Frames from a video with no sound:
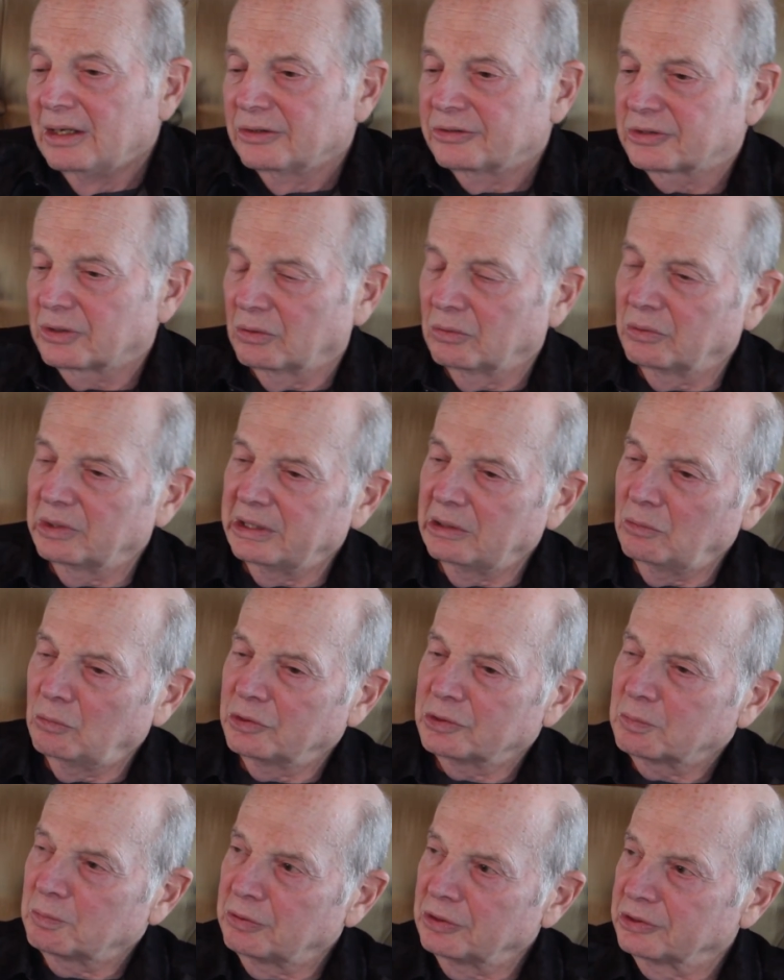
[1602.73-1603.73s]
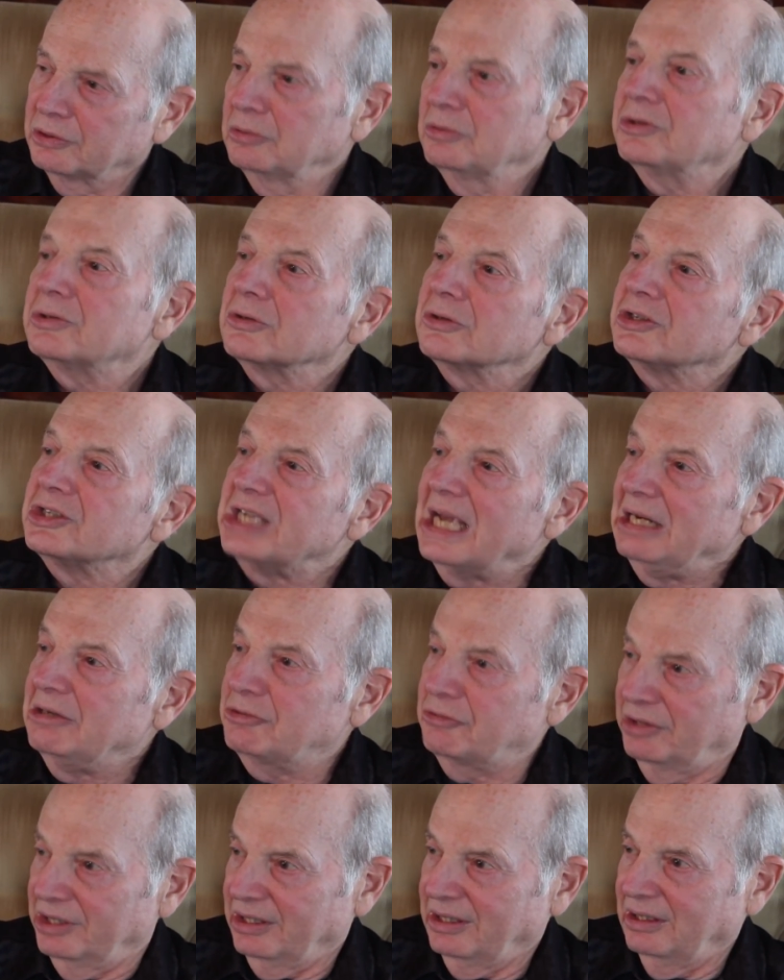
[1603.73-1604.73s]
So it was producer
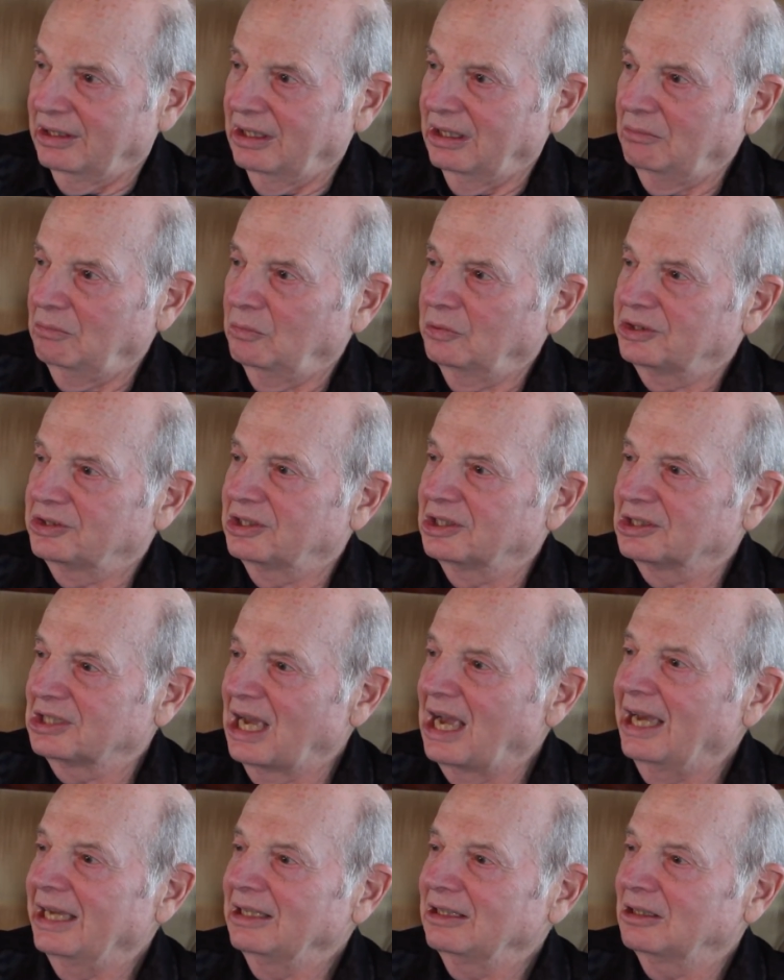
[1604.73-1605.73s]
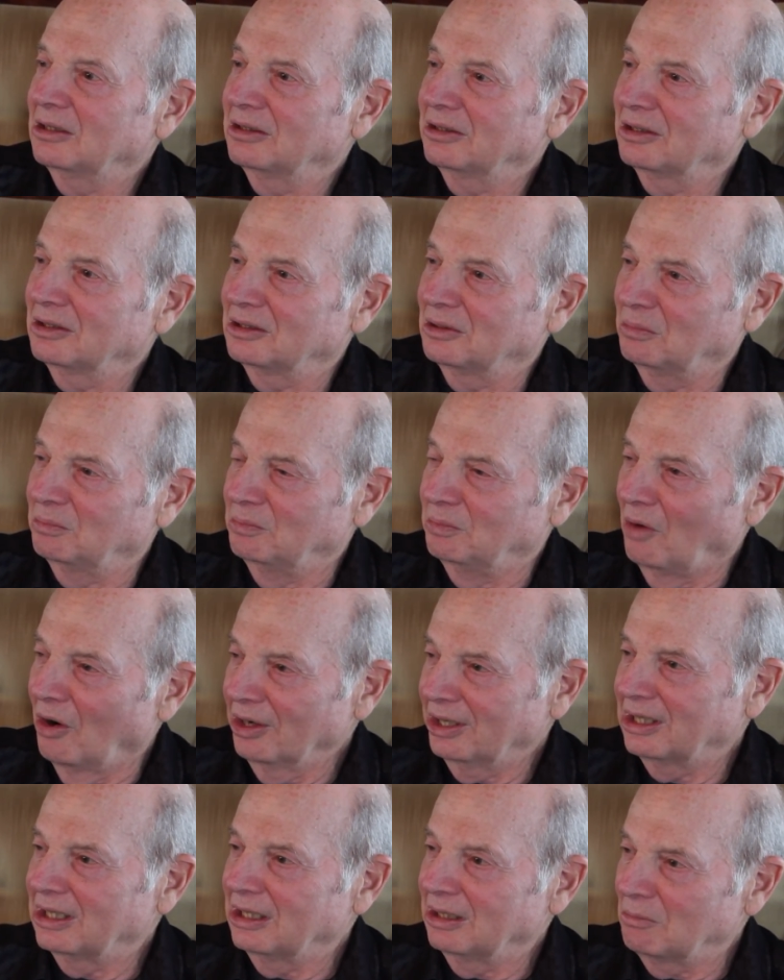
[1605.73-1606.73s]
centric. It was designed to, the
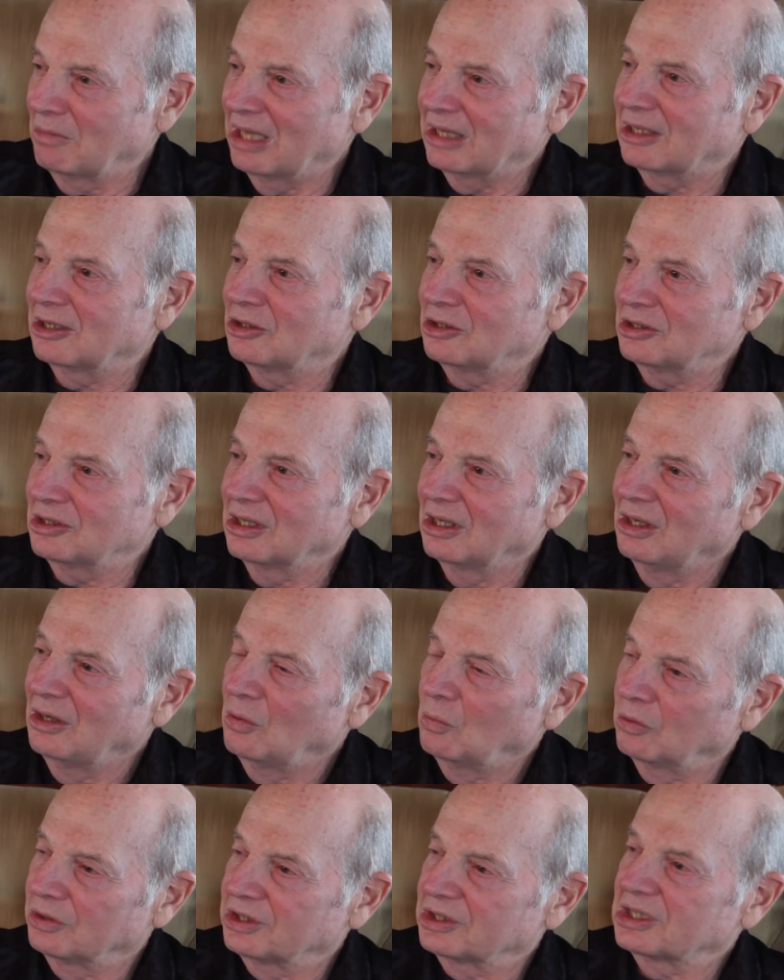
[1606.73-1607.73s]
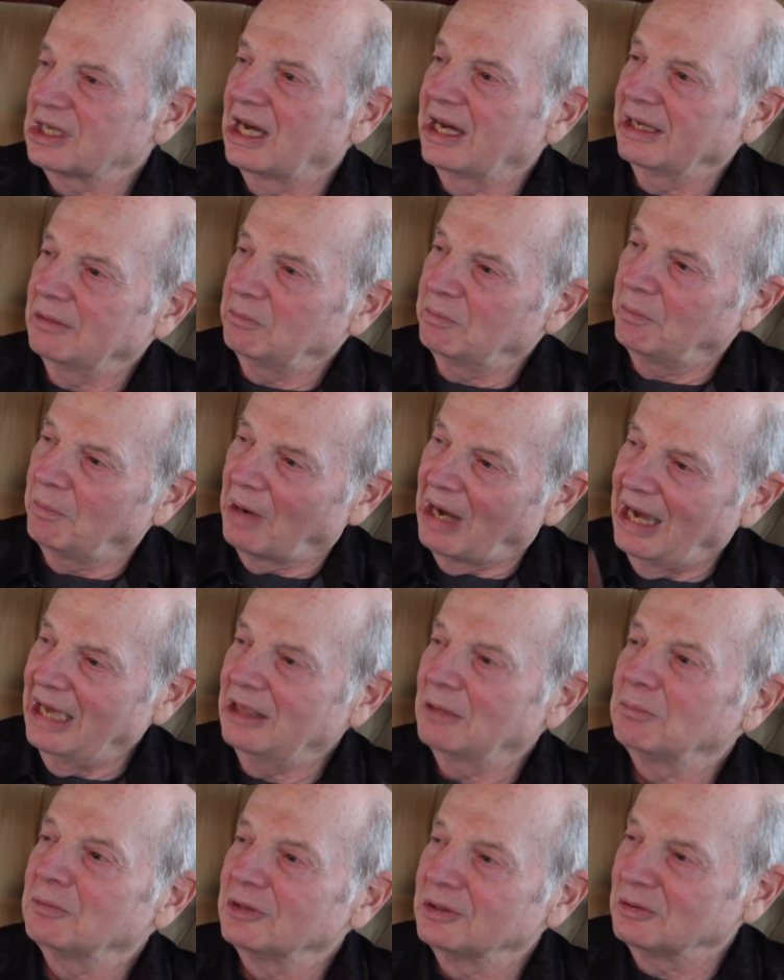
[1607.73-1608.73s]
marketing methods were designed
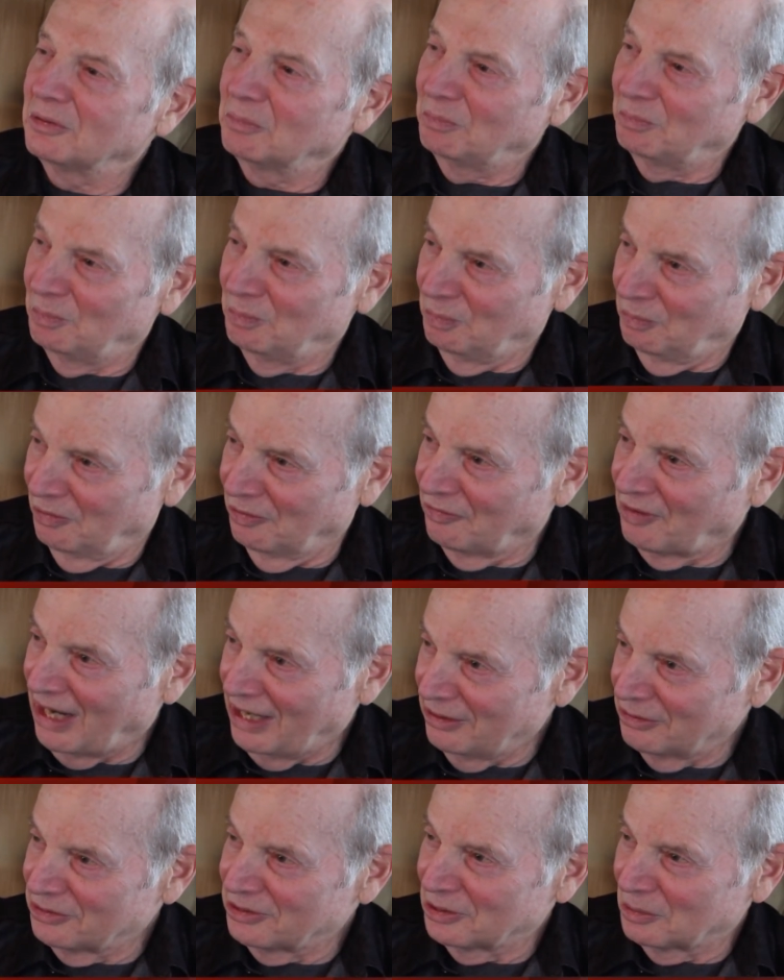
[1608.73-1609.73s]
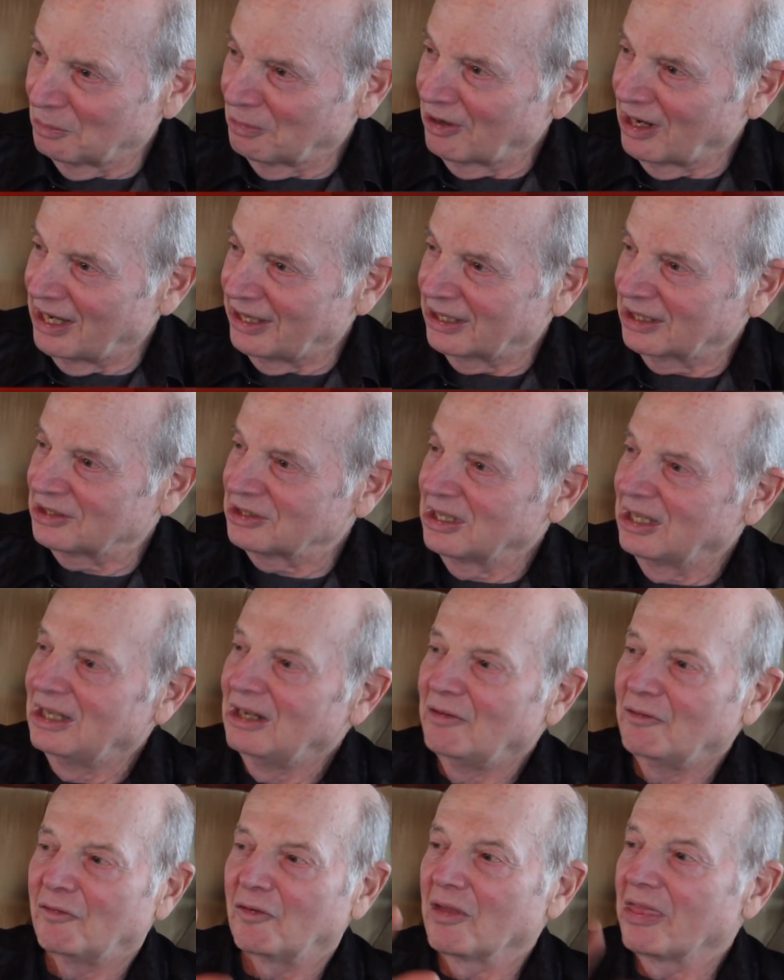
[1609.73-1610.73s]
by the pro providers of the products
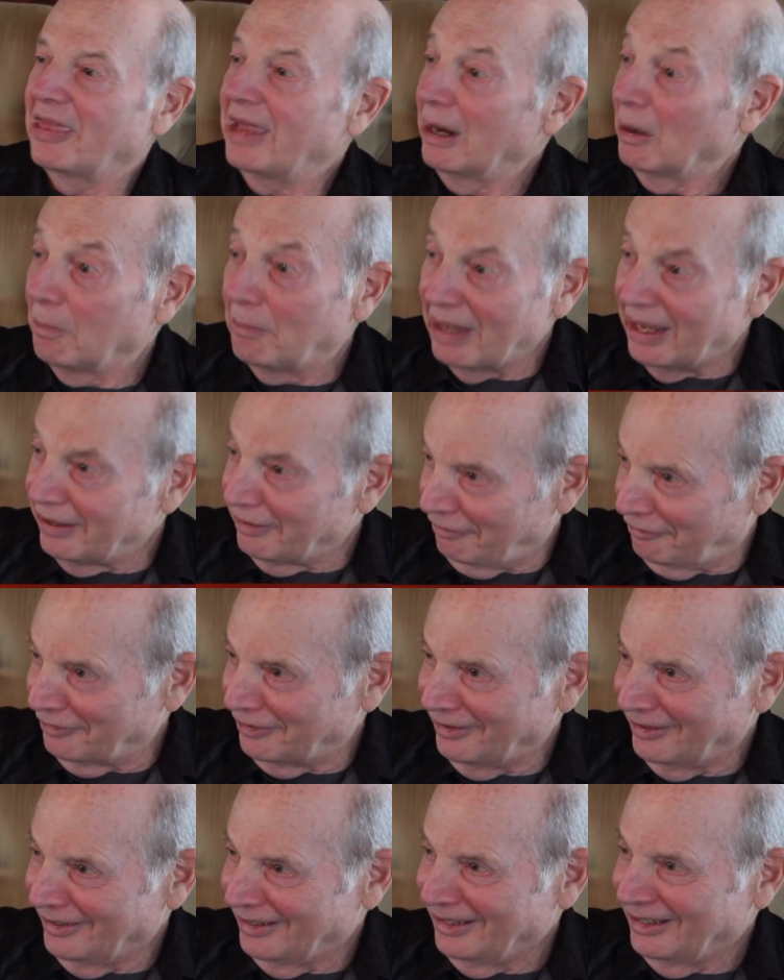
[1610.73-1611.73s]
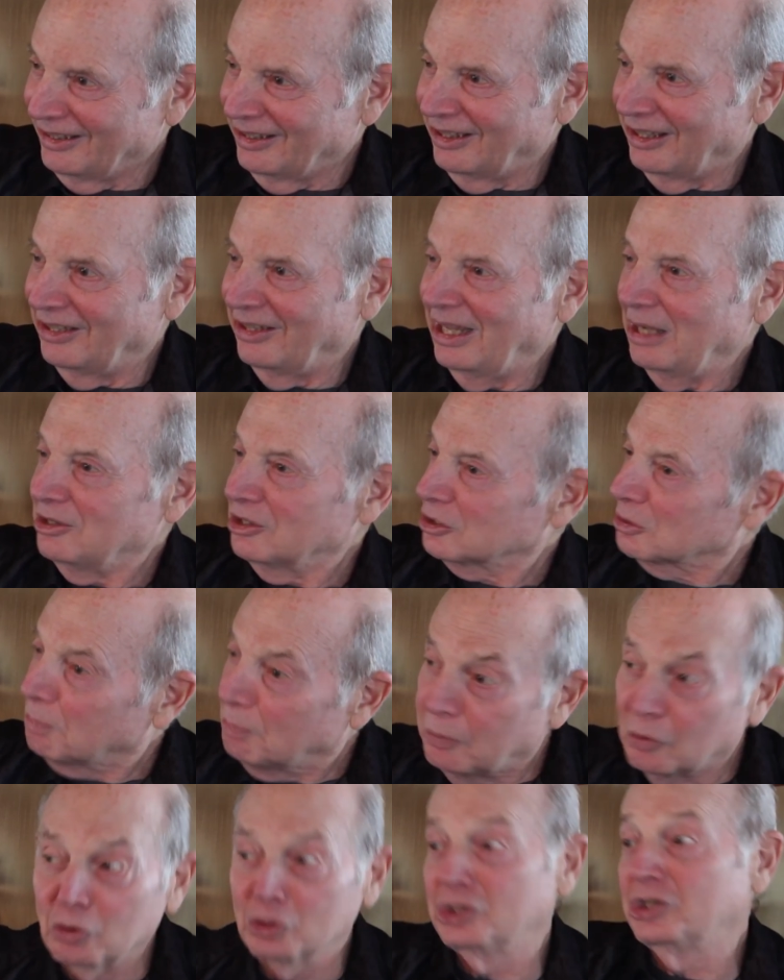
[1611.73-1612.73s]
for their benefit and they
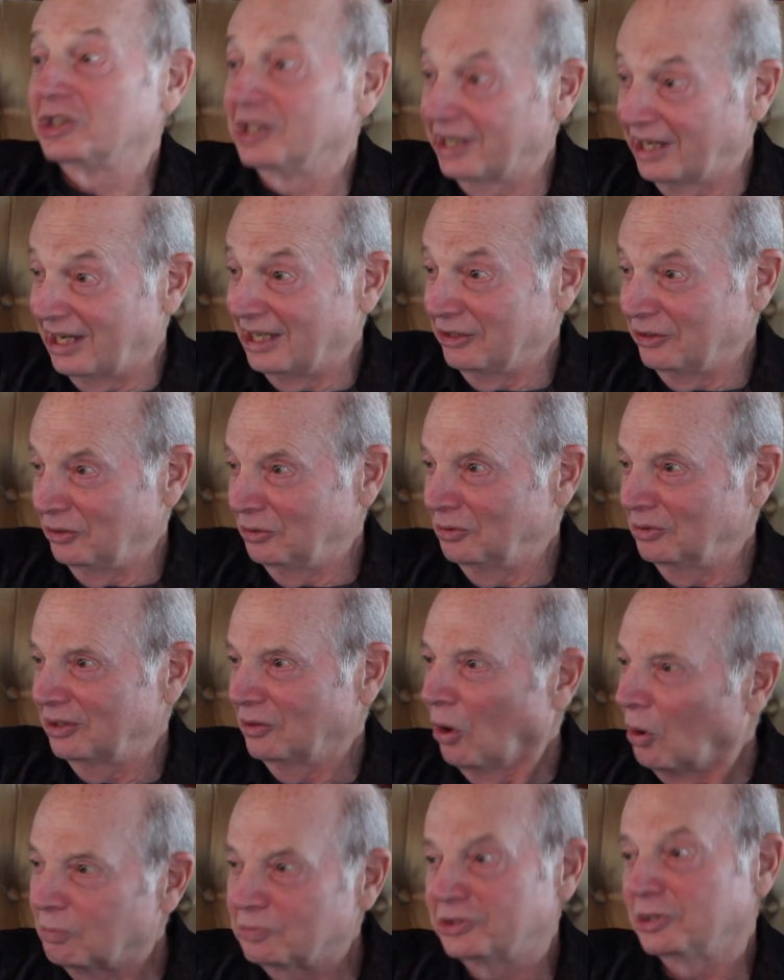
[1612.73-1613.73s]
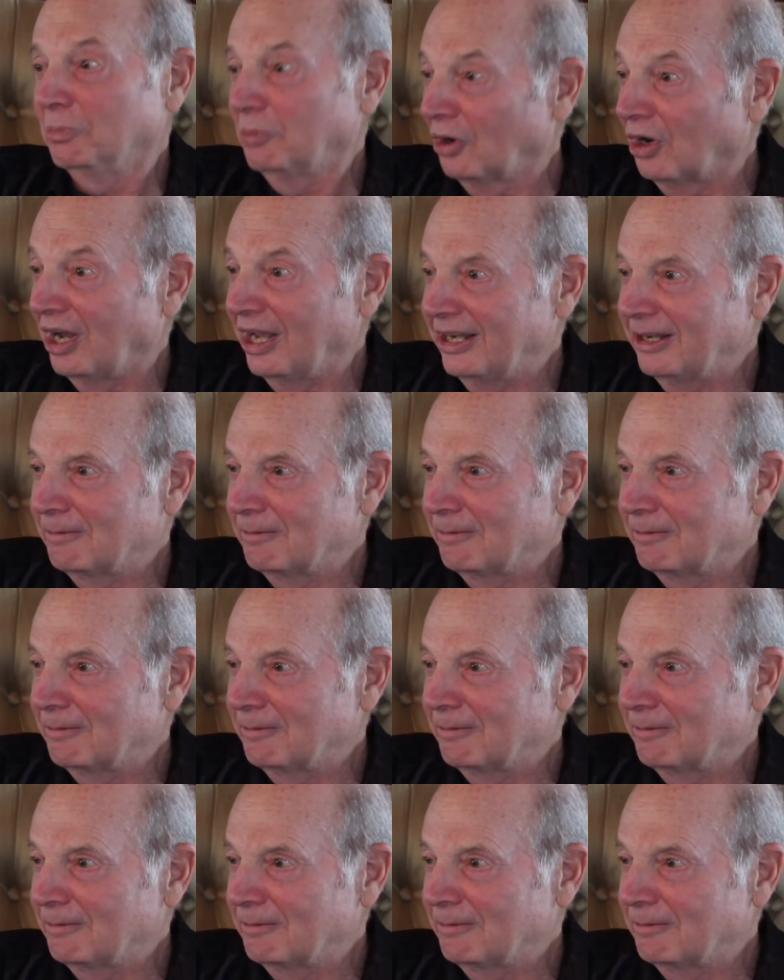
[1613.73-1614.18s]
just pushed it on you and hoped you bought.